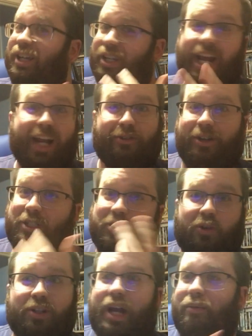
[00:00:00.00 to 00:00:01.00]
kind of crazy
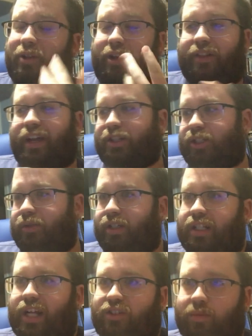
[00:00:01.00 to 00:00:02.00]
storyline with all that shit with
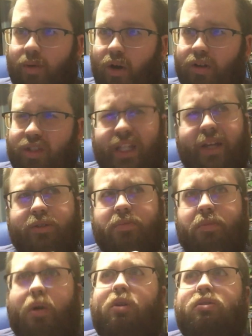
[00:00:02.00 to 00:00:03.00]
Detective Barnes. I think it was
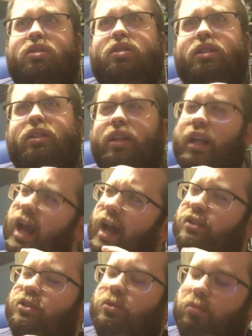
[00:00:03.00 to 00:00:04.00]
Barnes, yes.